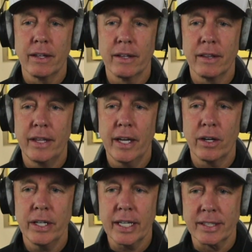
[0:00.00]
they
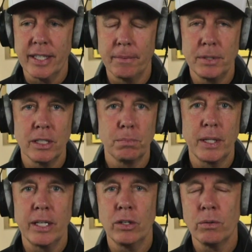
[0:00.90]
are in acceptance, but
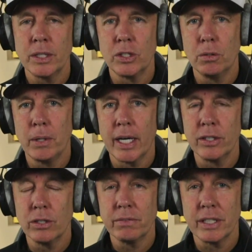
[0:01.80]
they don't know what to do about it
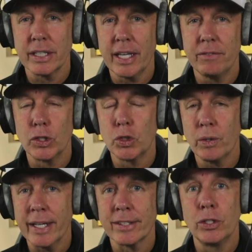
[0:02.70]
and don't feel like they have the
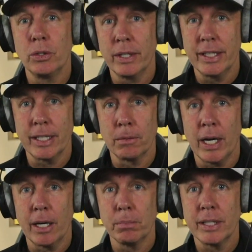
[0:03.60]
strength to do anything
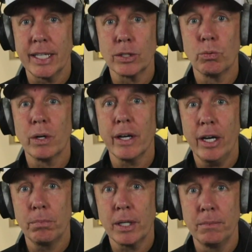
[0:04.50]
about it. But that's where
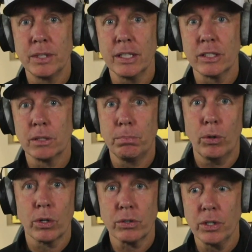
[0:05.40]
help comes in.
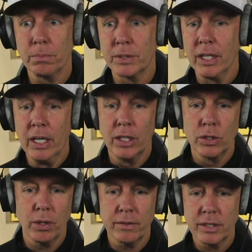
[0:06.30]
Support groups,
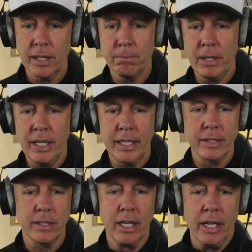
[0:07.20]
12-step
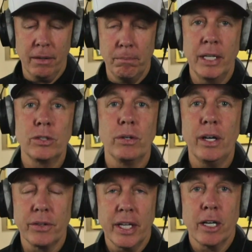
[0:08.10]
meetings, mental
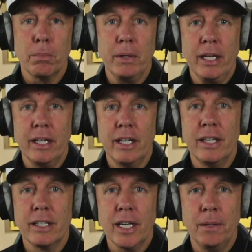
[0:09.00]
health therapy
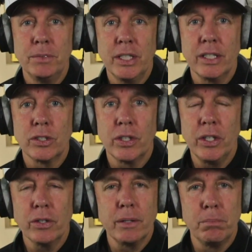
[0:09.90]
comes in so that
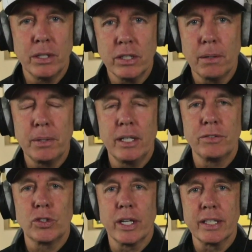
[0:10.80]
you can build up enough
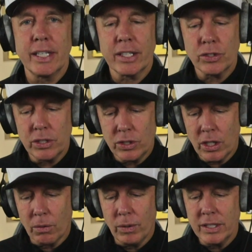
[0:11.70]
strength to actually
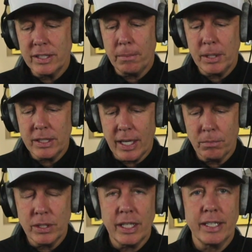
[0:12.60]
start one step at a time,
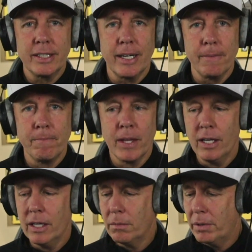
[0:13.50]
one day at a time.
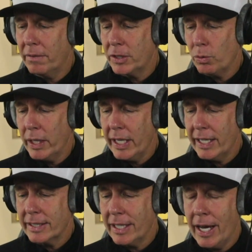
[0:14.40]
But if it's one day
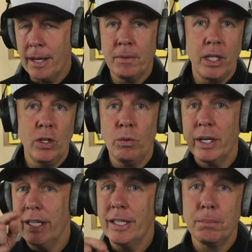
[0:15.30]
at a time, then you don't want
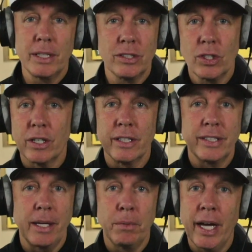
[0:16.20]
to end up at the start of the
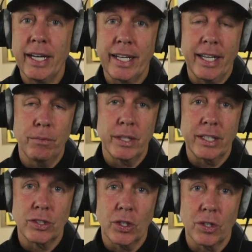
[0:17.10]
same line again with
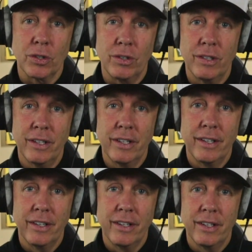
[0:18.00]
that circle.
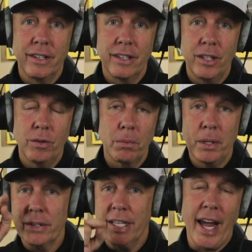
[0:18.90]
You want to be
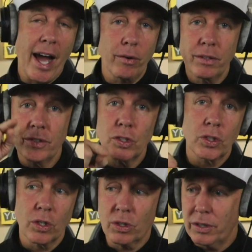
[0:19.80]
able to get out of the
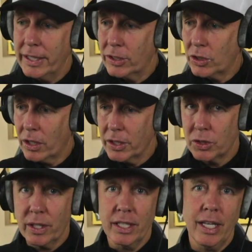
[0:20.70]
circle and start a
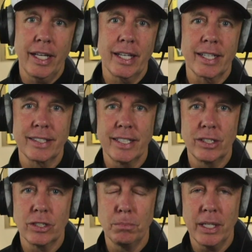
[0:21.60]
straight line, like I said
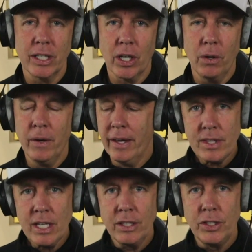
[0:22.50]
just a minute ago.
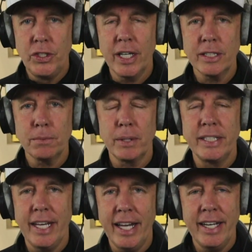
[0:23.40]
Just
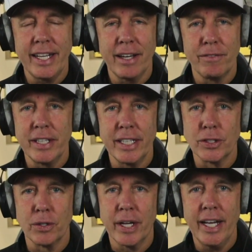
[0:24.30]
pretending
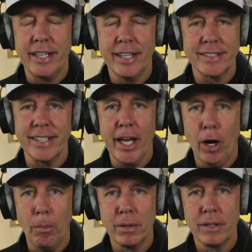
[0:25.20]
everything's okay doesn't
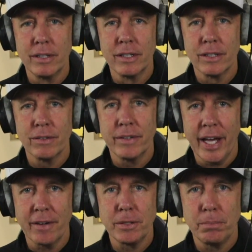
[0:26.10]
help. We
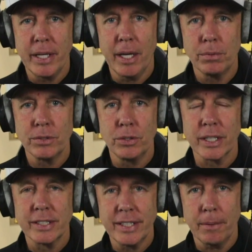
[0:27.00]
have to be able to
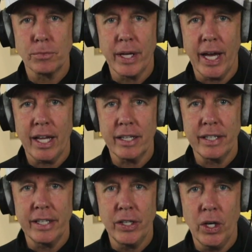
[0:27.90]
accept
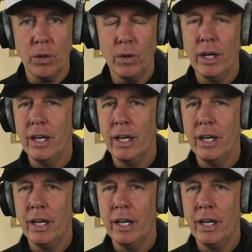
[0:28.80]
reality and know,